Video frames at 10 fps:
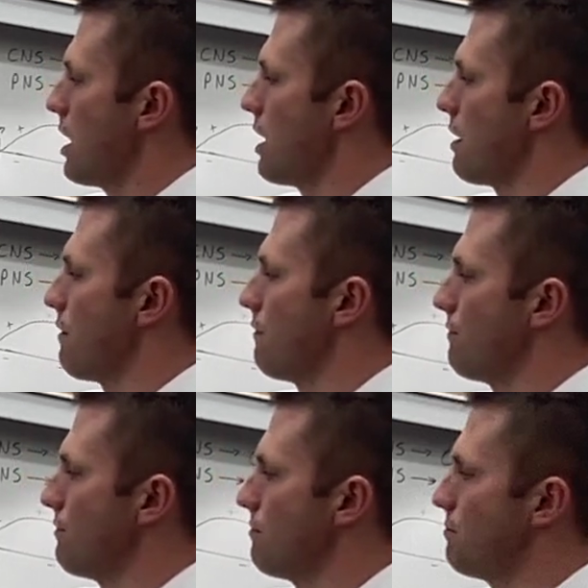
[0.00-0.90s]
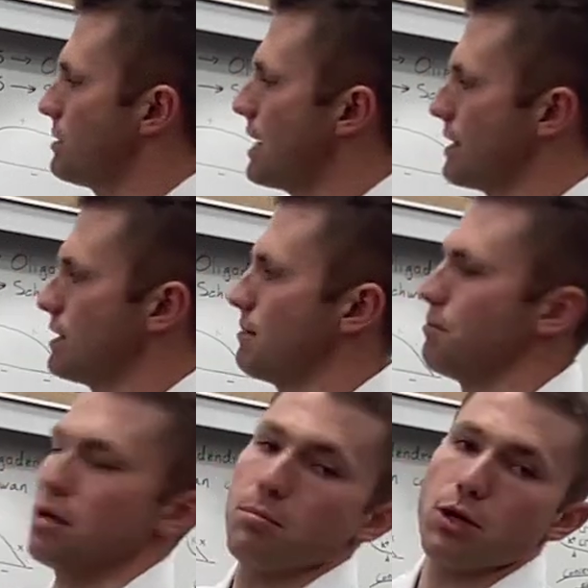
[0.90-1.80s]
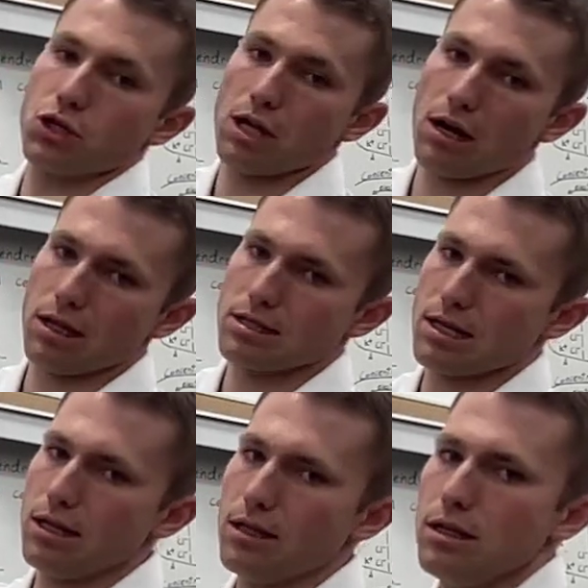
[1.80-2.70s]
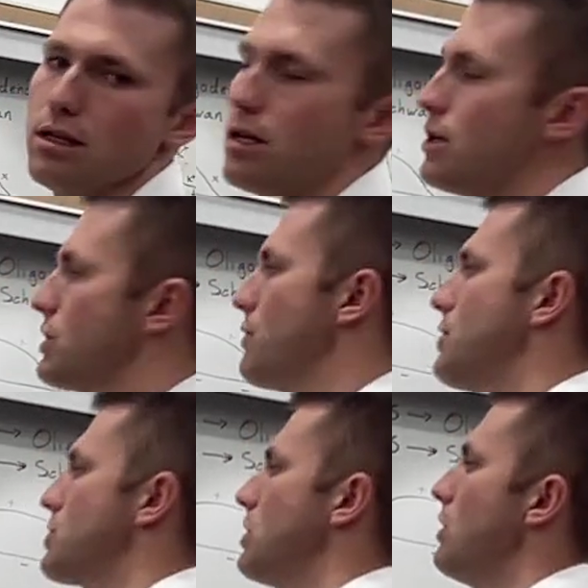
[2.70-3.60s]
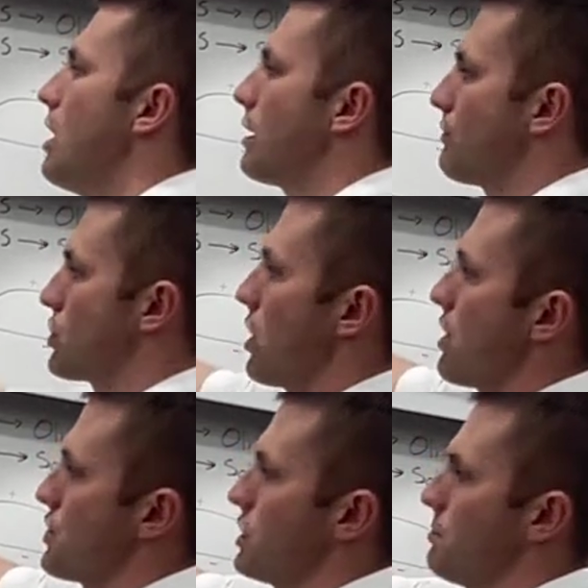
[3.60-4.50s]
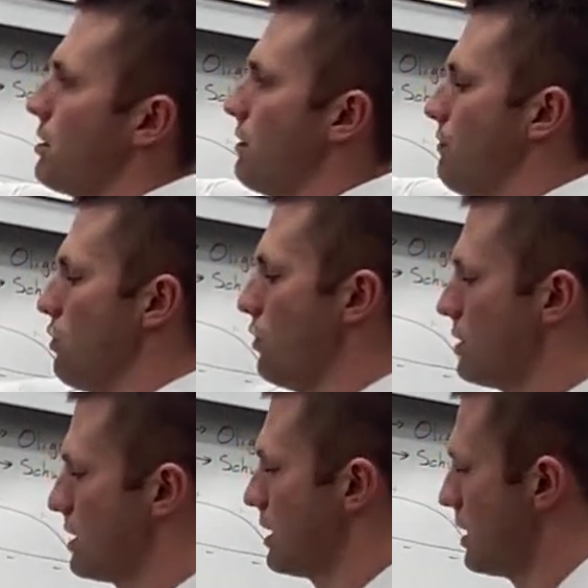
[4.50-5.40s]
of potassium being pushed out of the cell. So there's a lot of charges per volt.